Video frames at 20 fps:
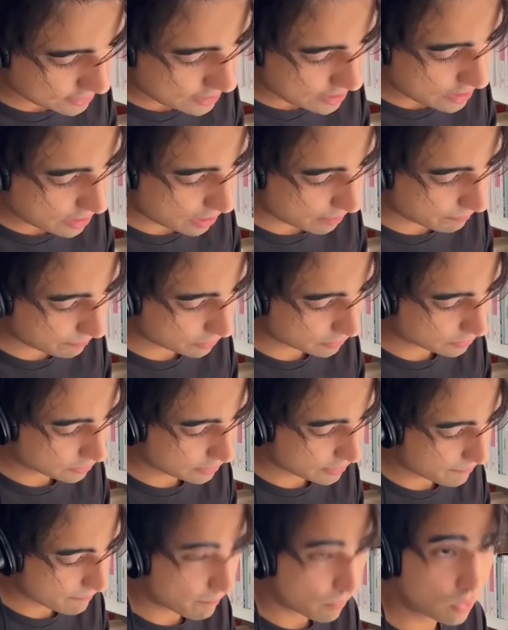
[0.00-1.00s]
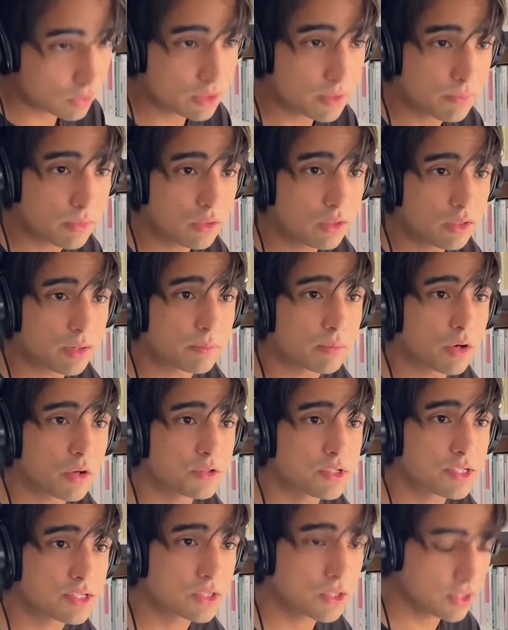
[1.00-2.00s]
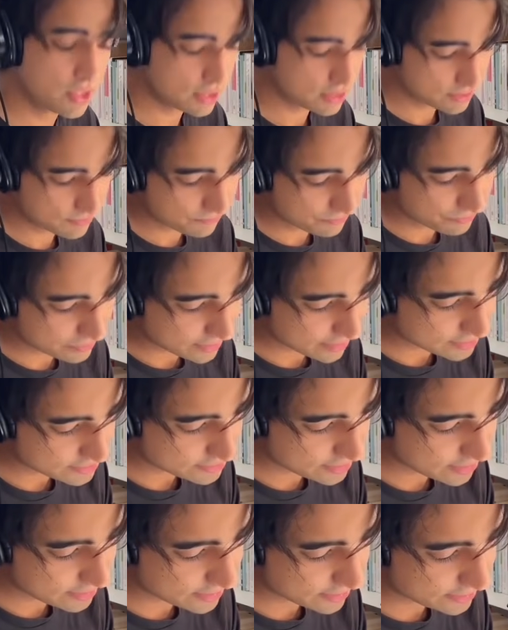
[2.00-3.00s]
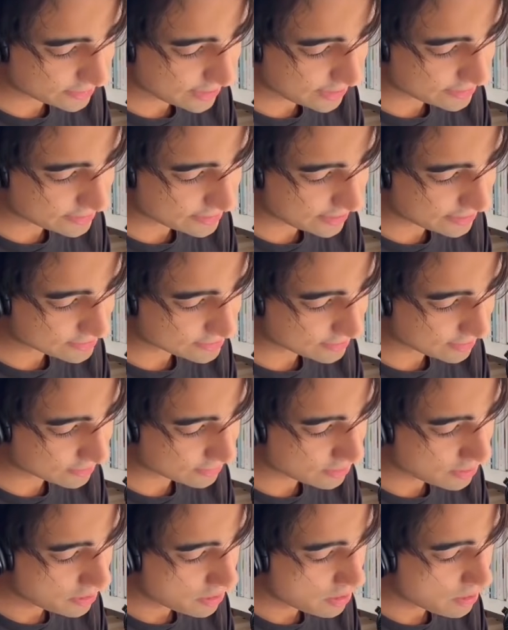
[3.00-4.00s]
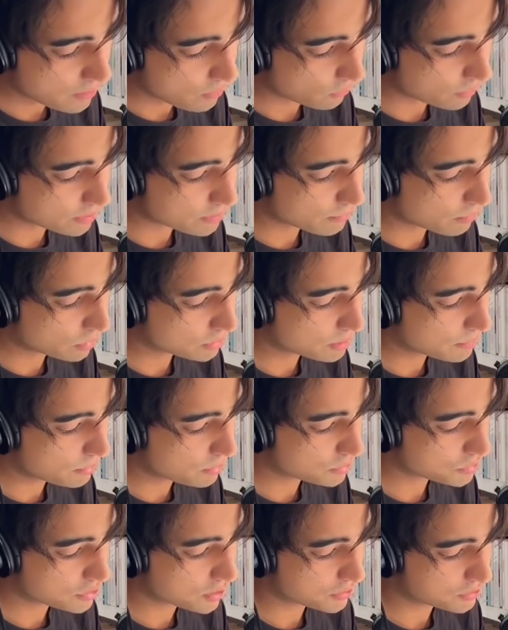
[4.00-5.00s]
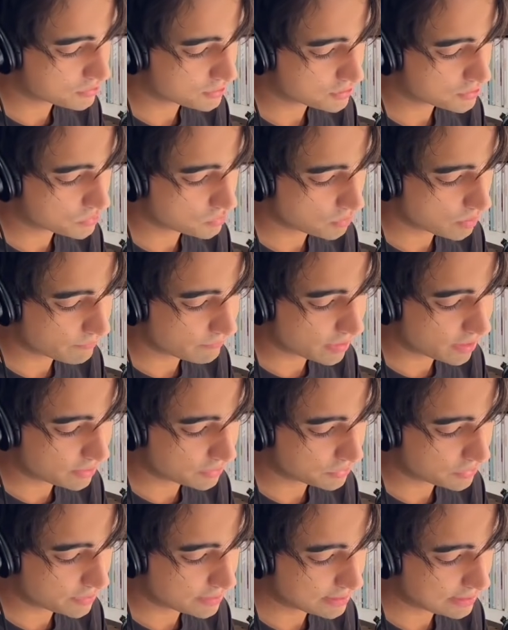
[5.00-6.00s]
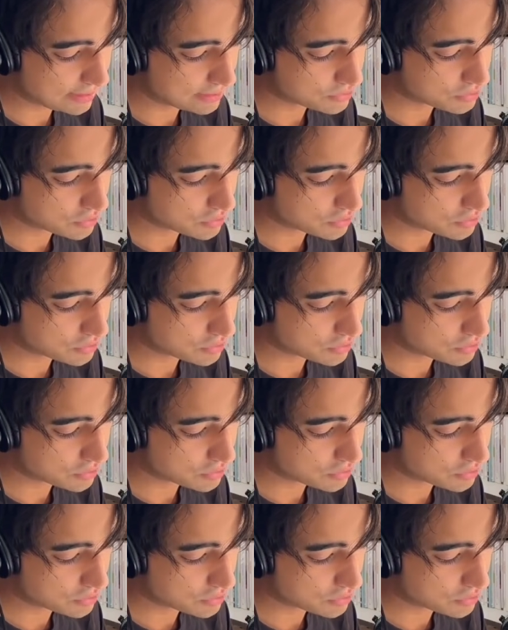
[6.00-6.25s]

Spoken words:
apparently multiple approaches to this. They said that they tested with multiple judges to evaluate each